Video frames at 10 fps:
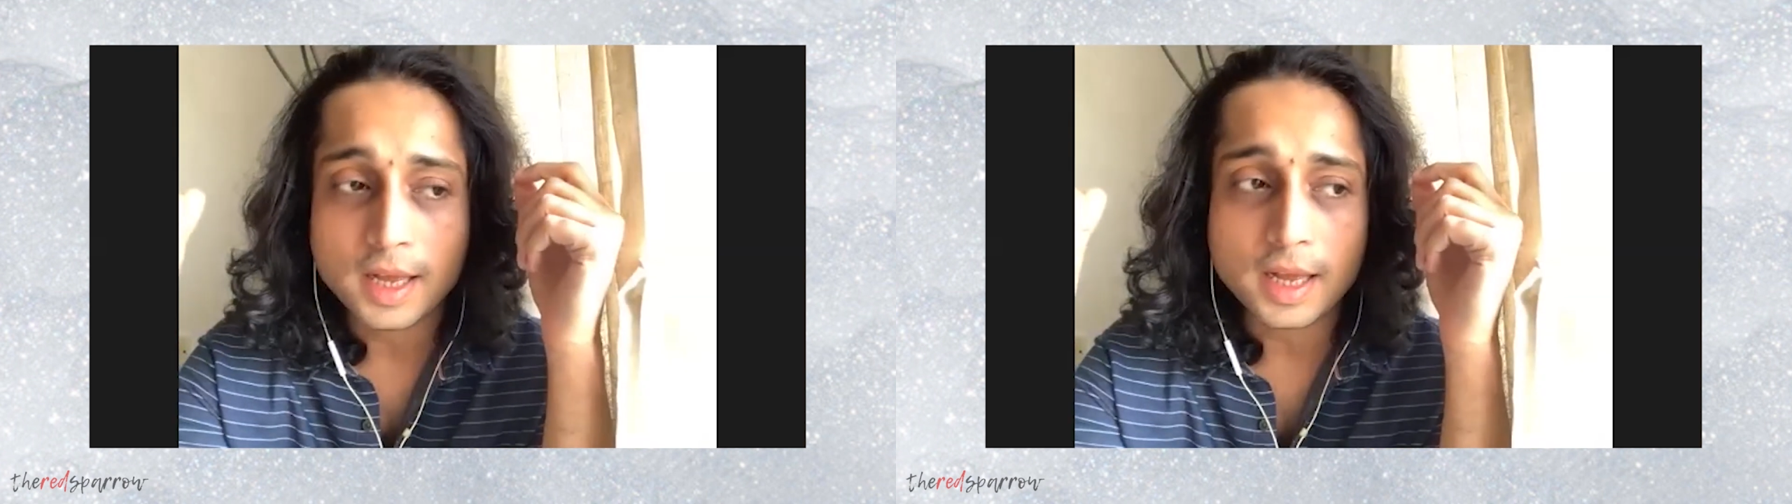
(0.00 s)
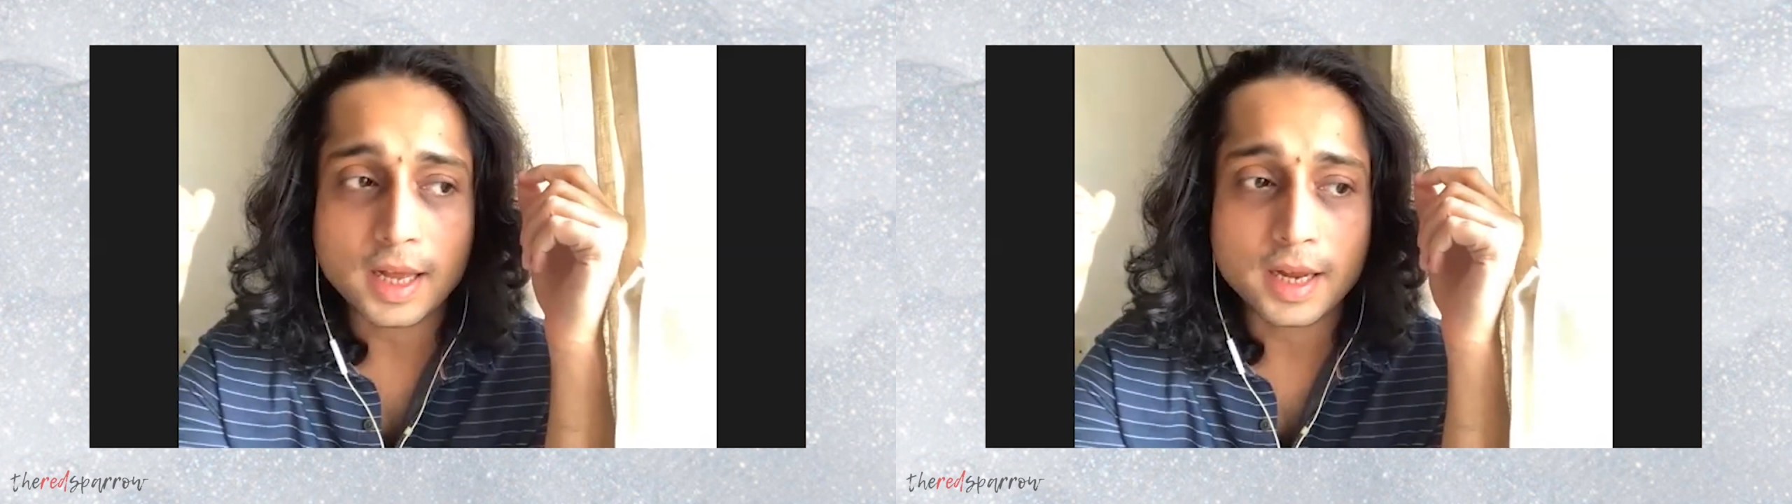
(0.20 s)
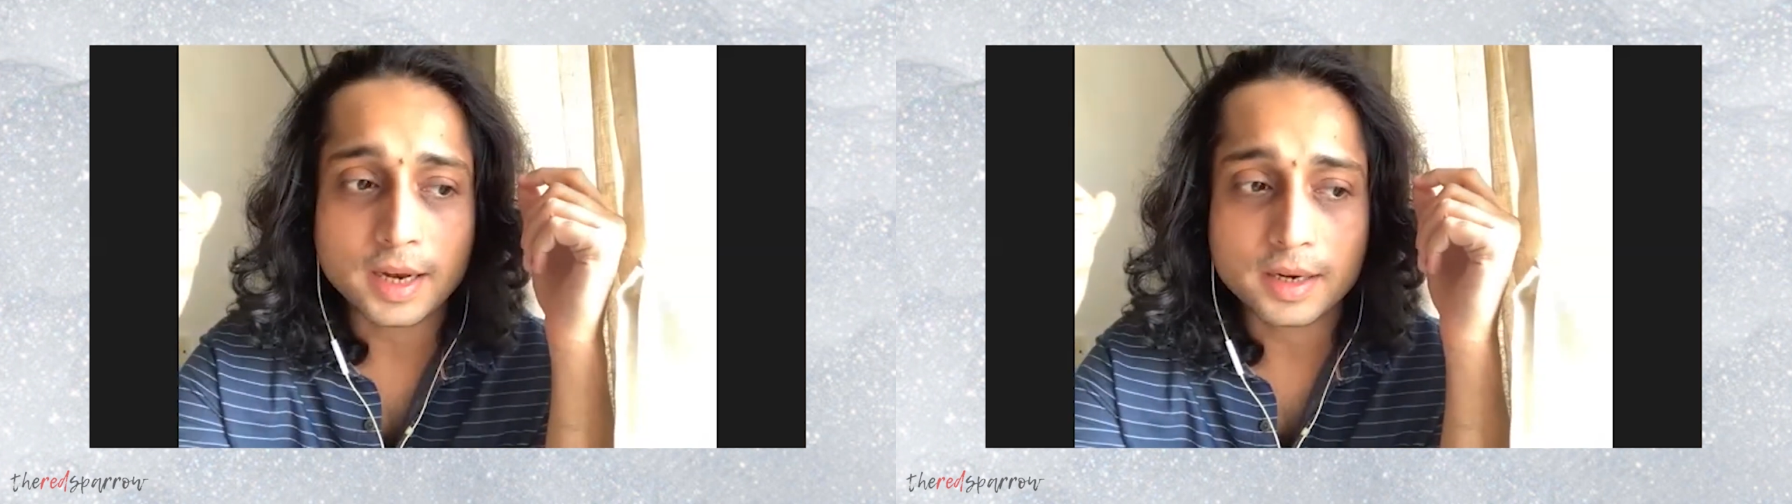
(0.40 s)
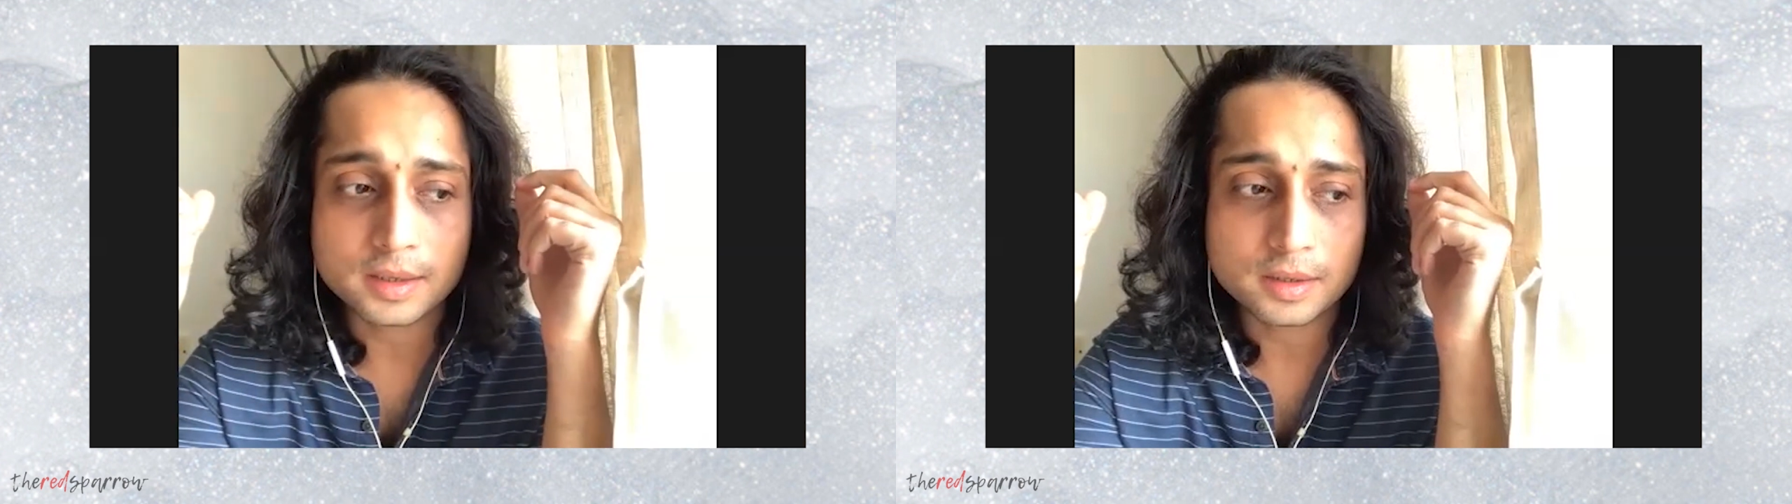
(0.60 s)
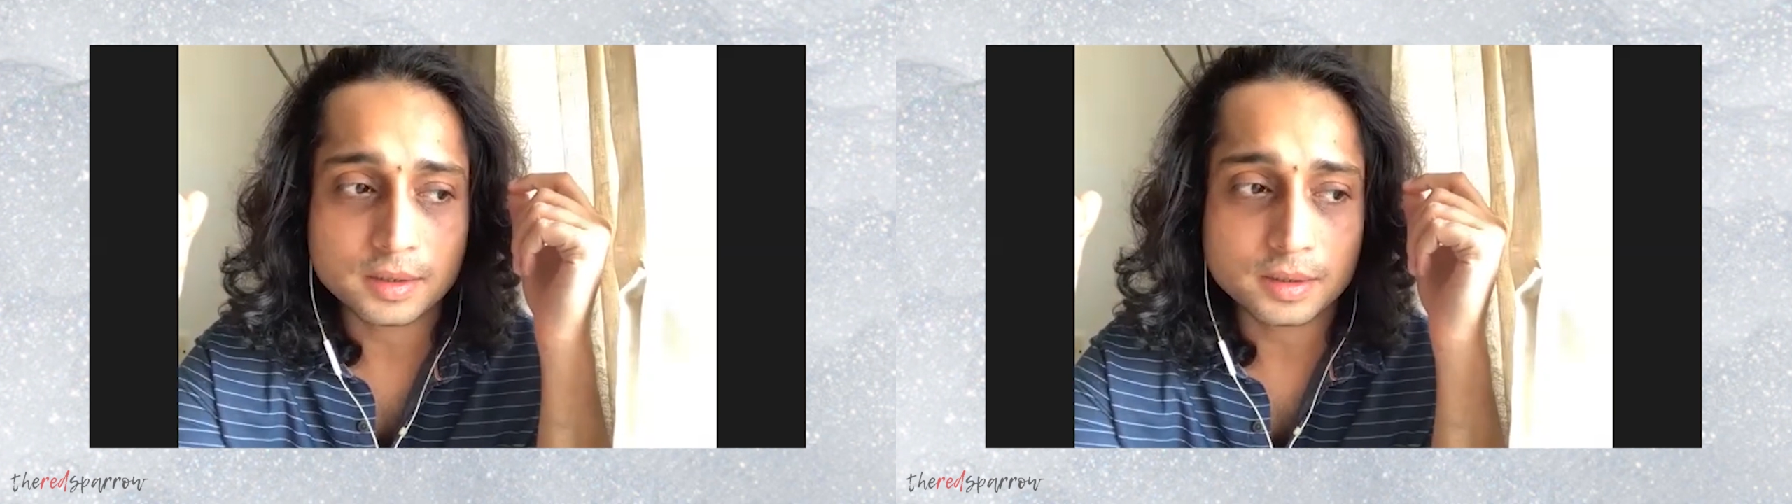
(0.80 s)

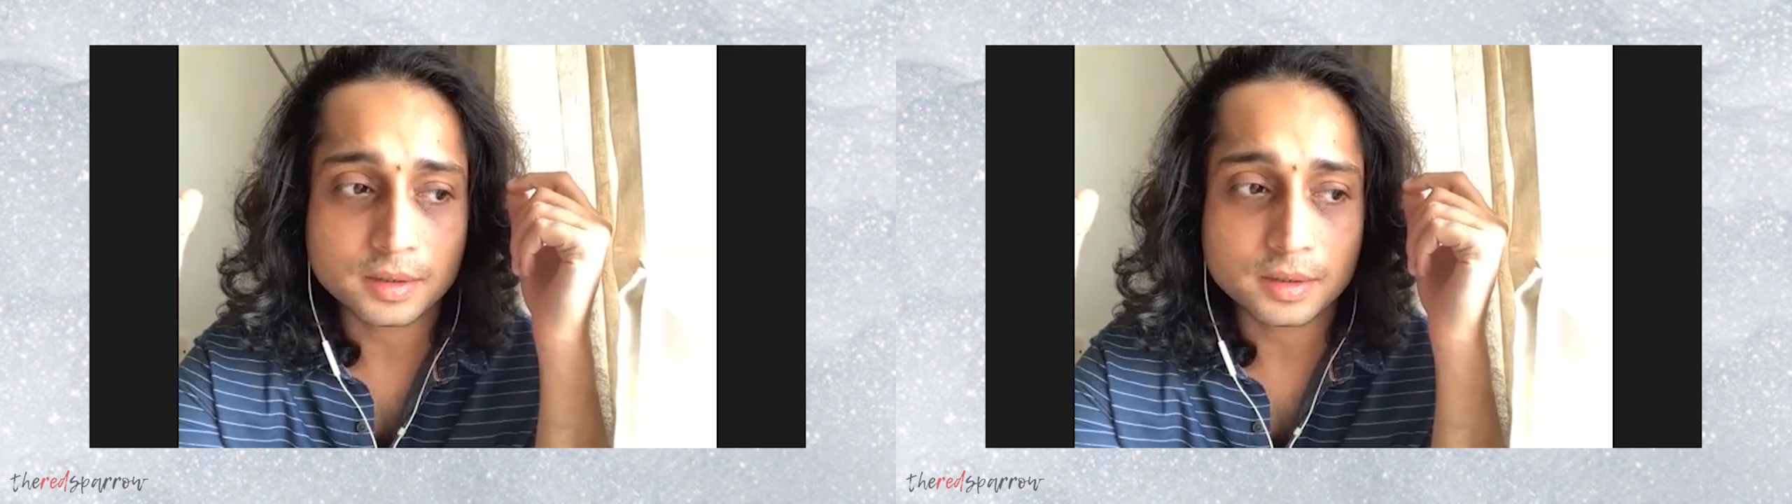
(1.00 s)
and